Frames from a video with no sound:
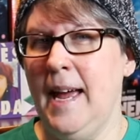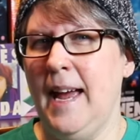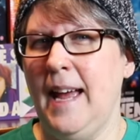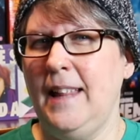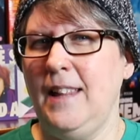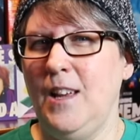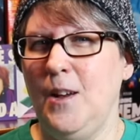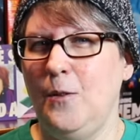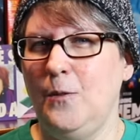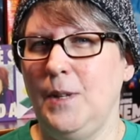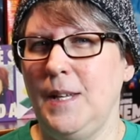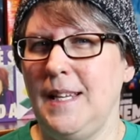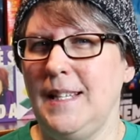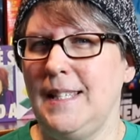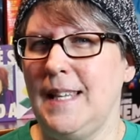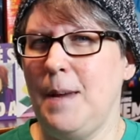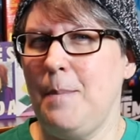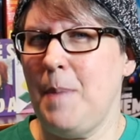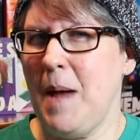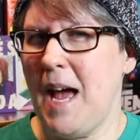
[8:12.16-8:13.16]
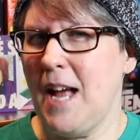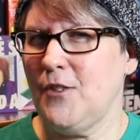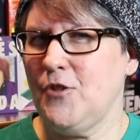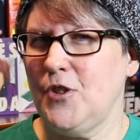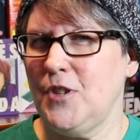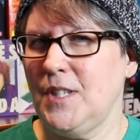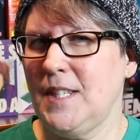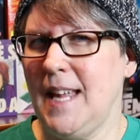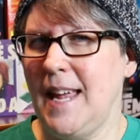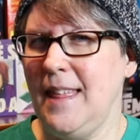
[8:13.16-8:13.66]
and the only St.
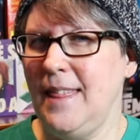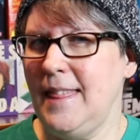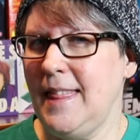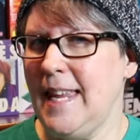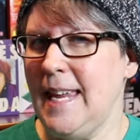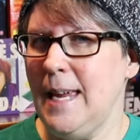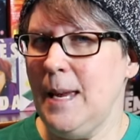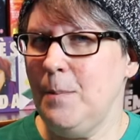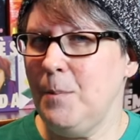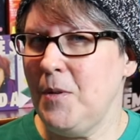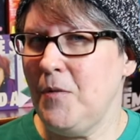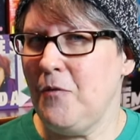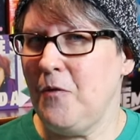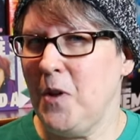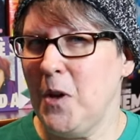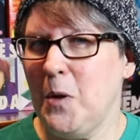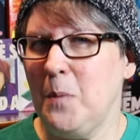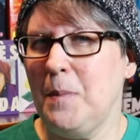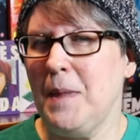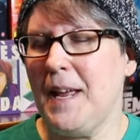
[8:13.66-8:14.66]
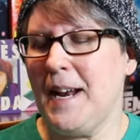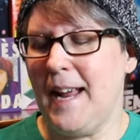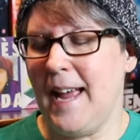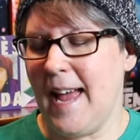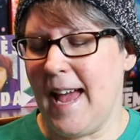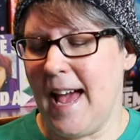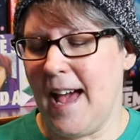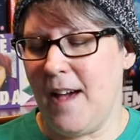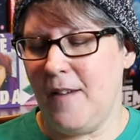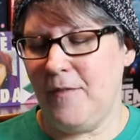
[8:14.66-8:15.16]
Patrick's Day themed film that I
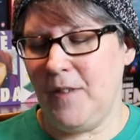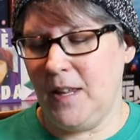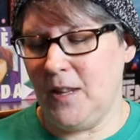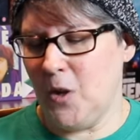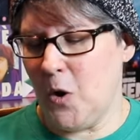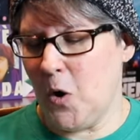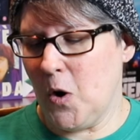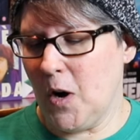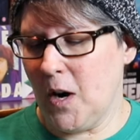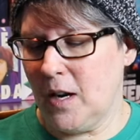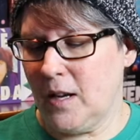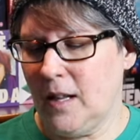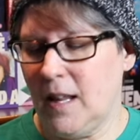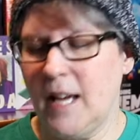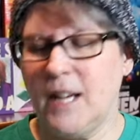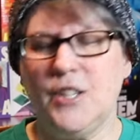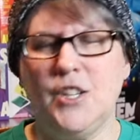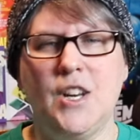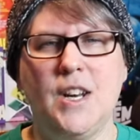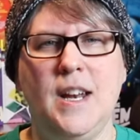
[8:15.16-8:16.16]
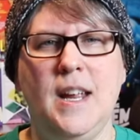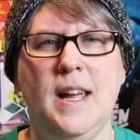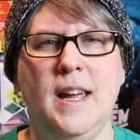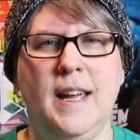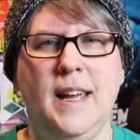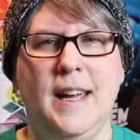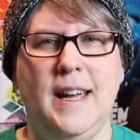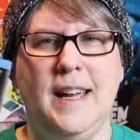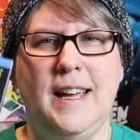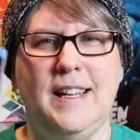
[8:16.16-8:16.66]
have in the horror collection
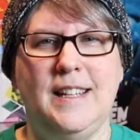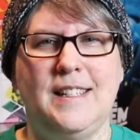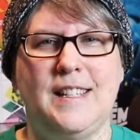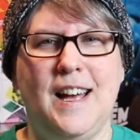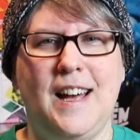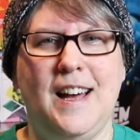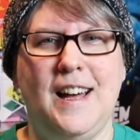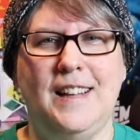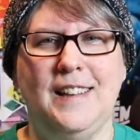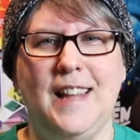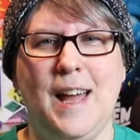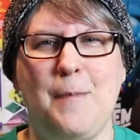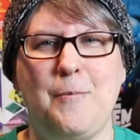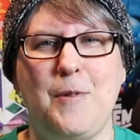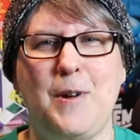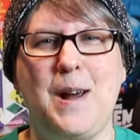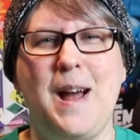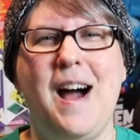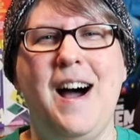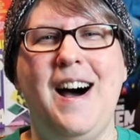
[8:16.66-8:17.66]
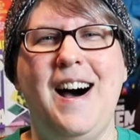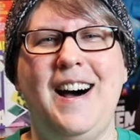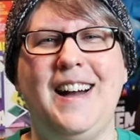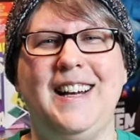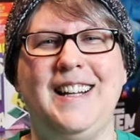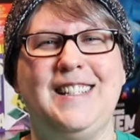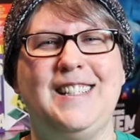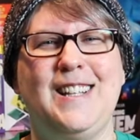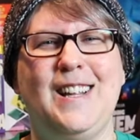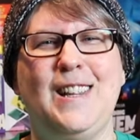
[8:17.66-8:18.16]
is uh, Leprechaun.
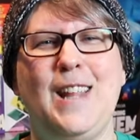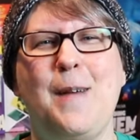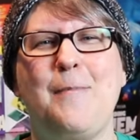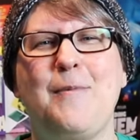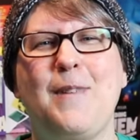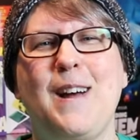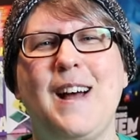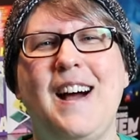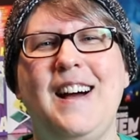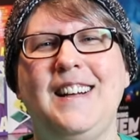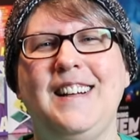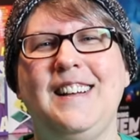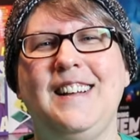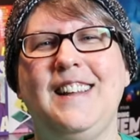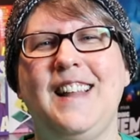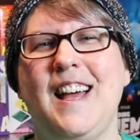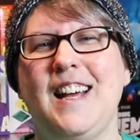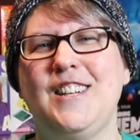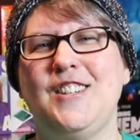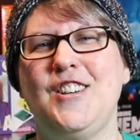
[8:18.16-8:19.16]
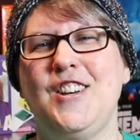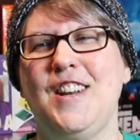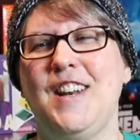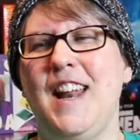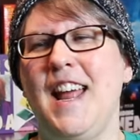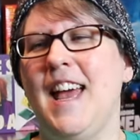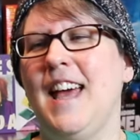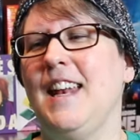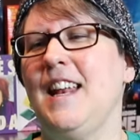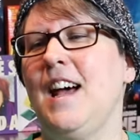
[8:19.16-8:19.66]
It's the Leprechaun collection,
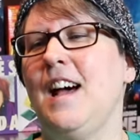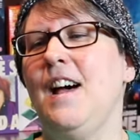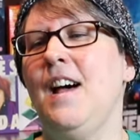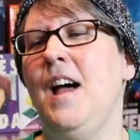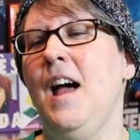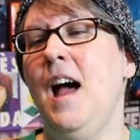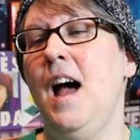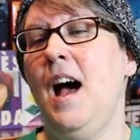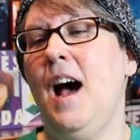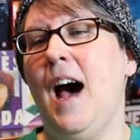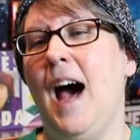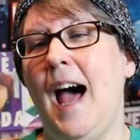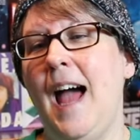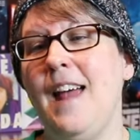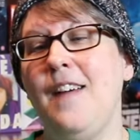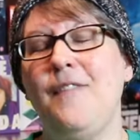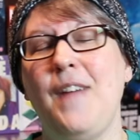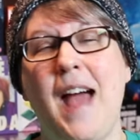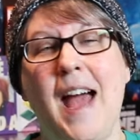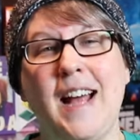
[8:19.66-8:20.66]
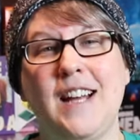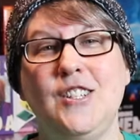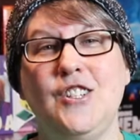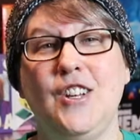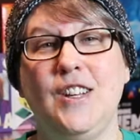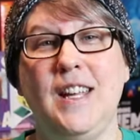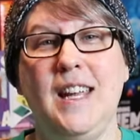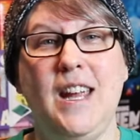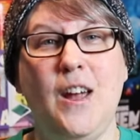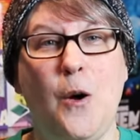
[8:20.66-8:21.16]
and uh, I have
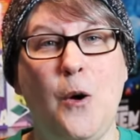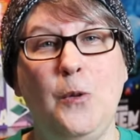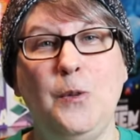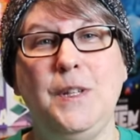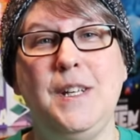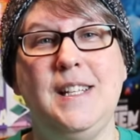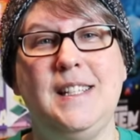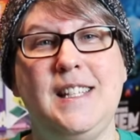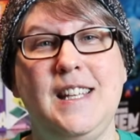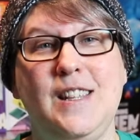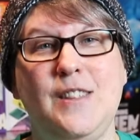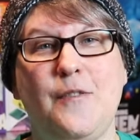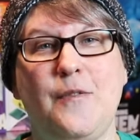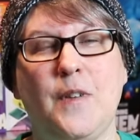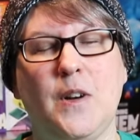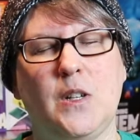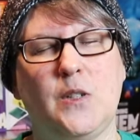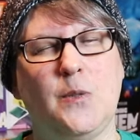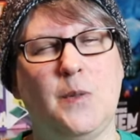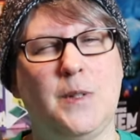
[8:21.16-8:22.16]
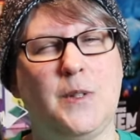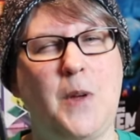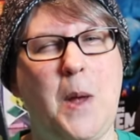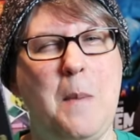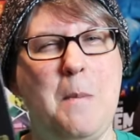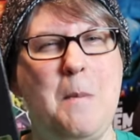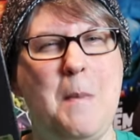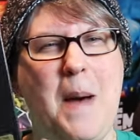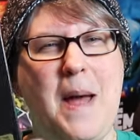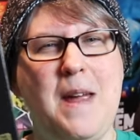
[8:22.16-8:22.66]
actually only seen the first one, so I
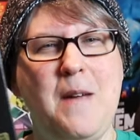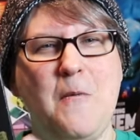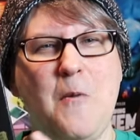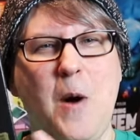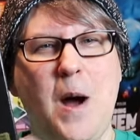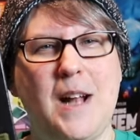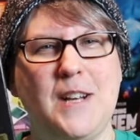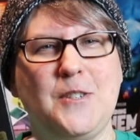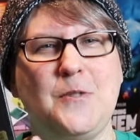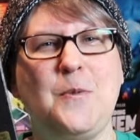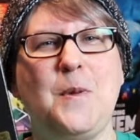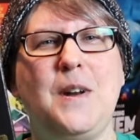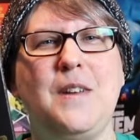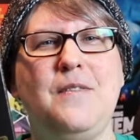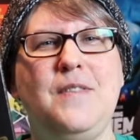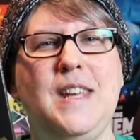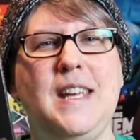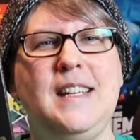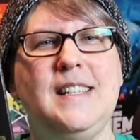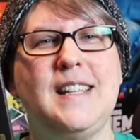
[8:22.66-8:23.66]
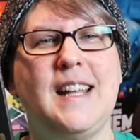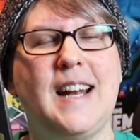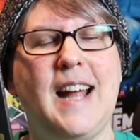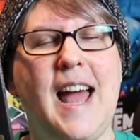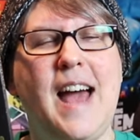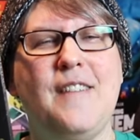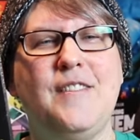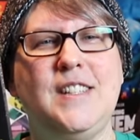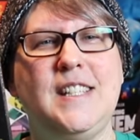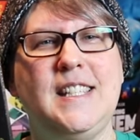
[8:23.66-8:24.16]
might watch one of these that I
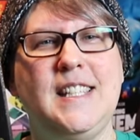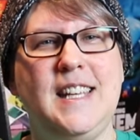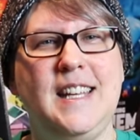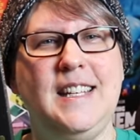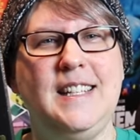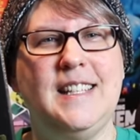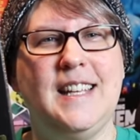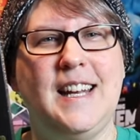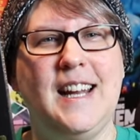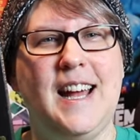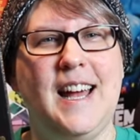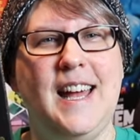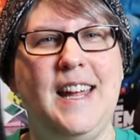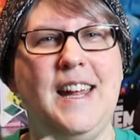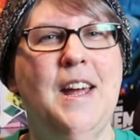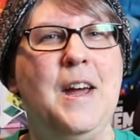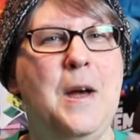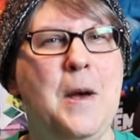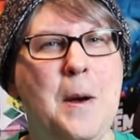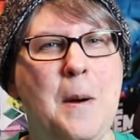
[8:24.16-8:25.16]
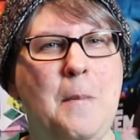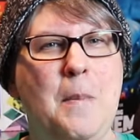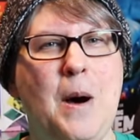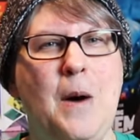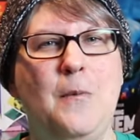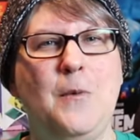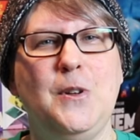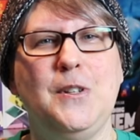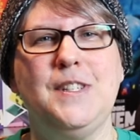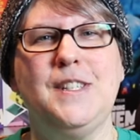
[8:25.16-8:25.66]
haven't seen today,
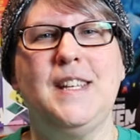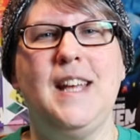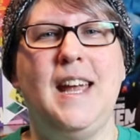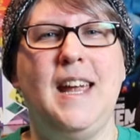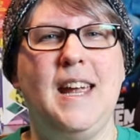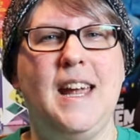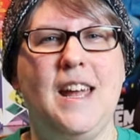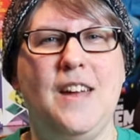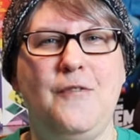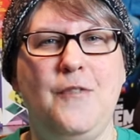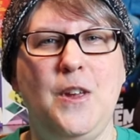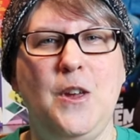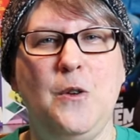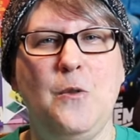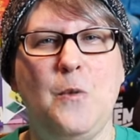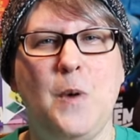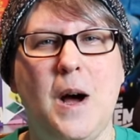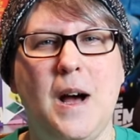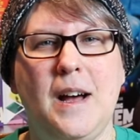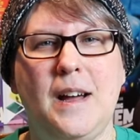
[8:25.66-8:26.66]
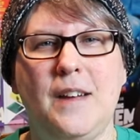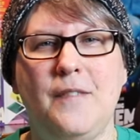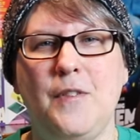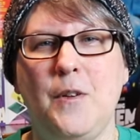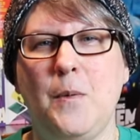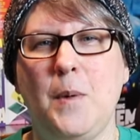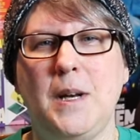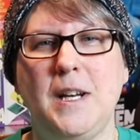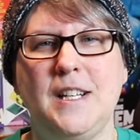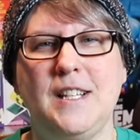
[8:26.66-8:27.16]
but we'll see. If you uh, if
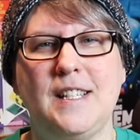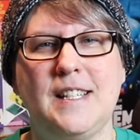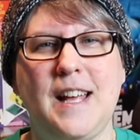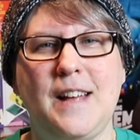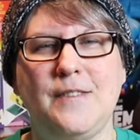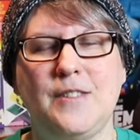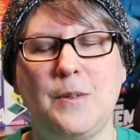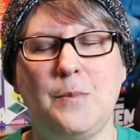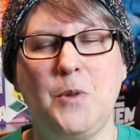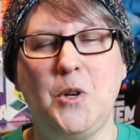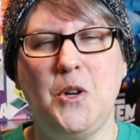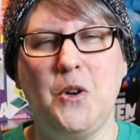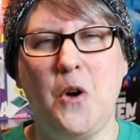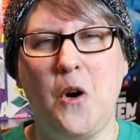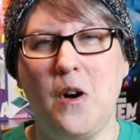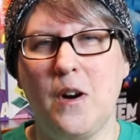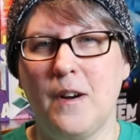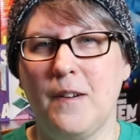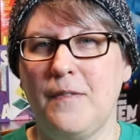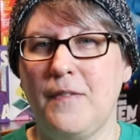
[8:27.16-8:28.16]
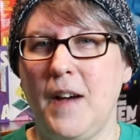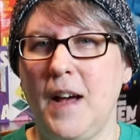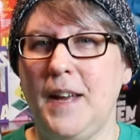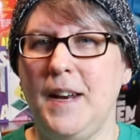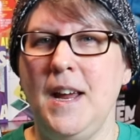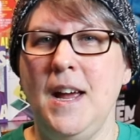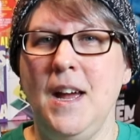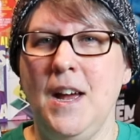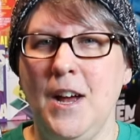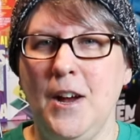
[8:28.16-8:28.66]
you want to just have some good horror fun,
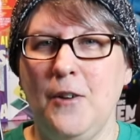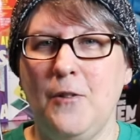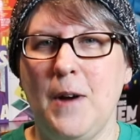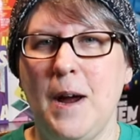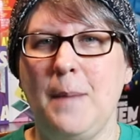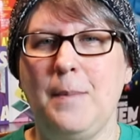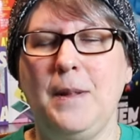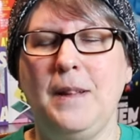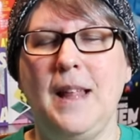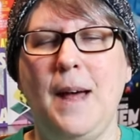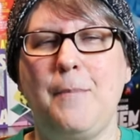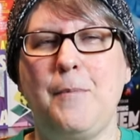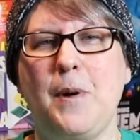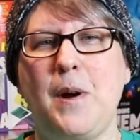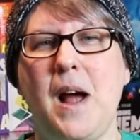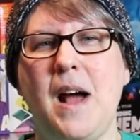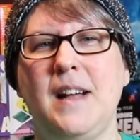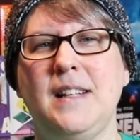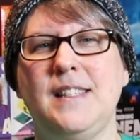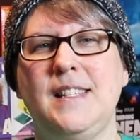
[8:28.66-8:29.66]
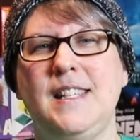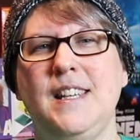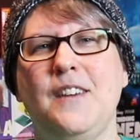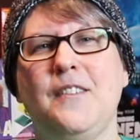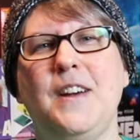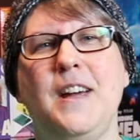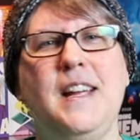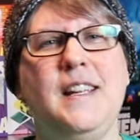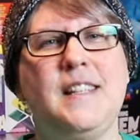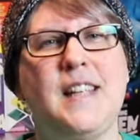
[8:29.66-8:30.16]
grab the Leprechaun
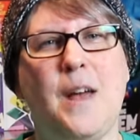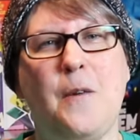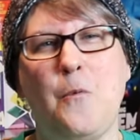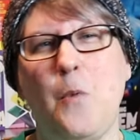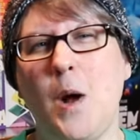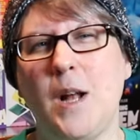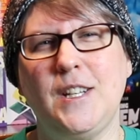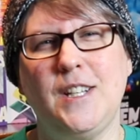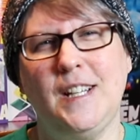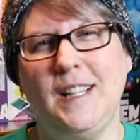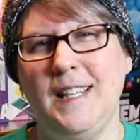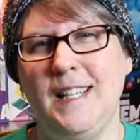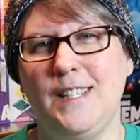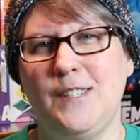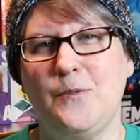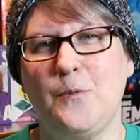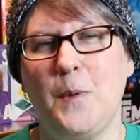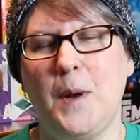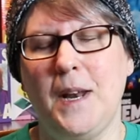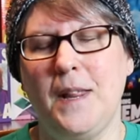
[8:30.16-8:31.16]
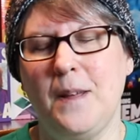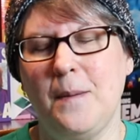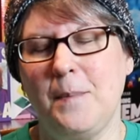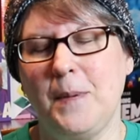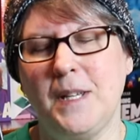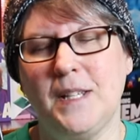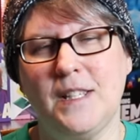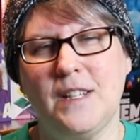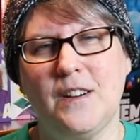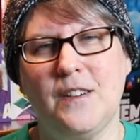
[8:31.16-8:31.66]
series and watch at least one of them
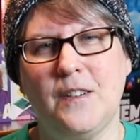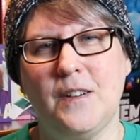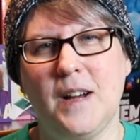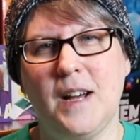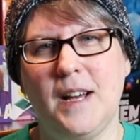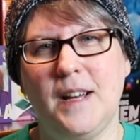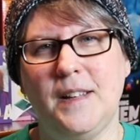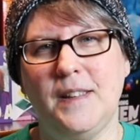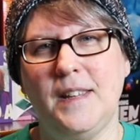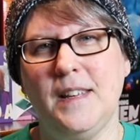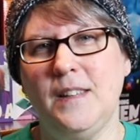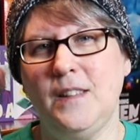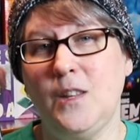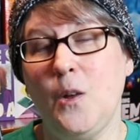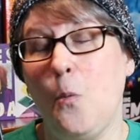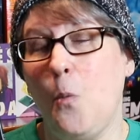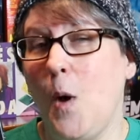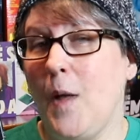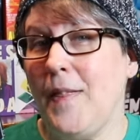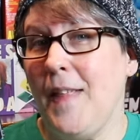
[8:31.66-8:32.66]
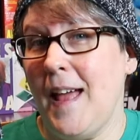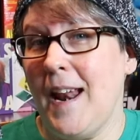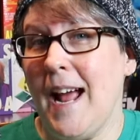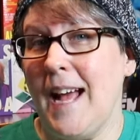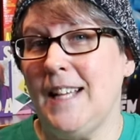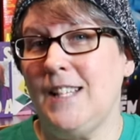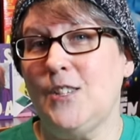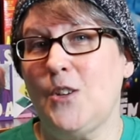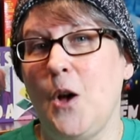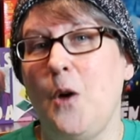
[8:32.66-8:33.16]
because they're uh, the the one that
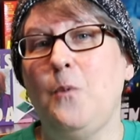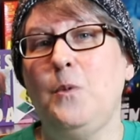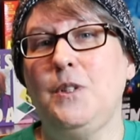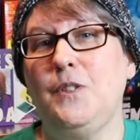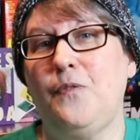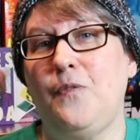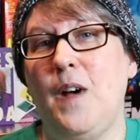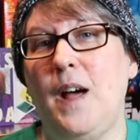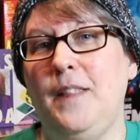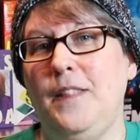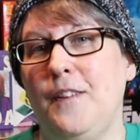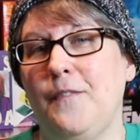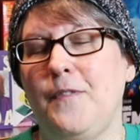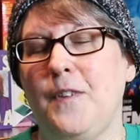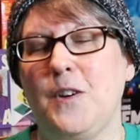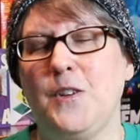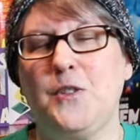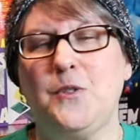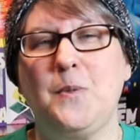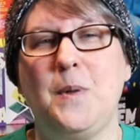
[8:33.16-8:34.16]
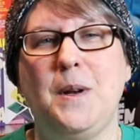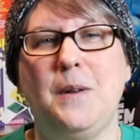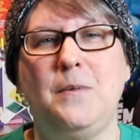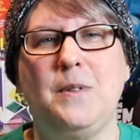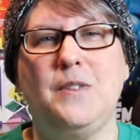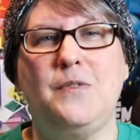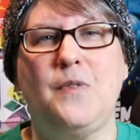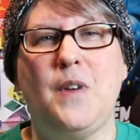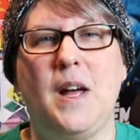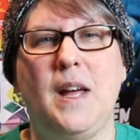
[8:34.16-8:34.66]
I saw was fun. The first one it
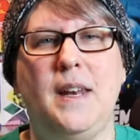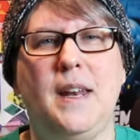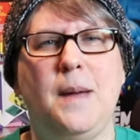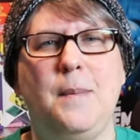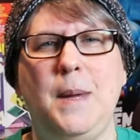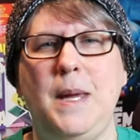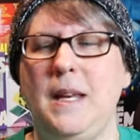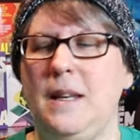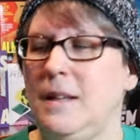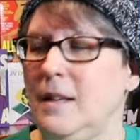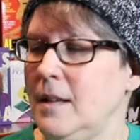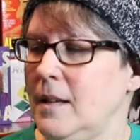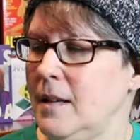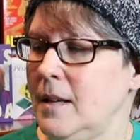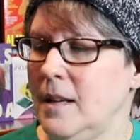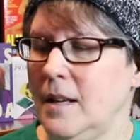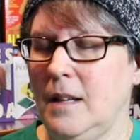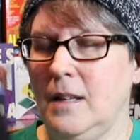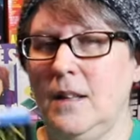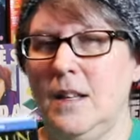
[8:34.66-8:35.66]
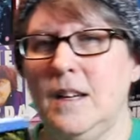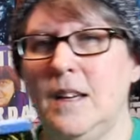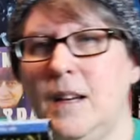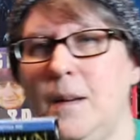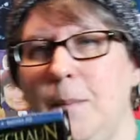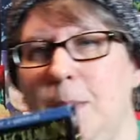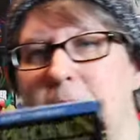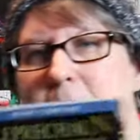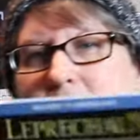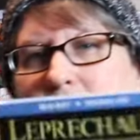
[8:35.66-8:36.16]
was fun. I mean, look at
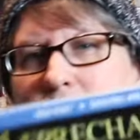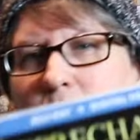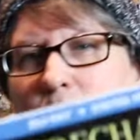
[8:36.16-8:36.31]
him; he's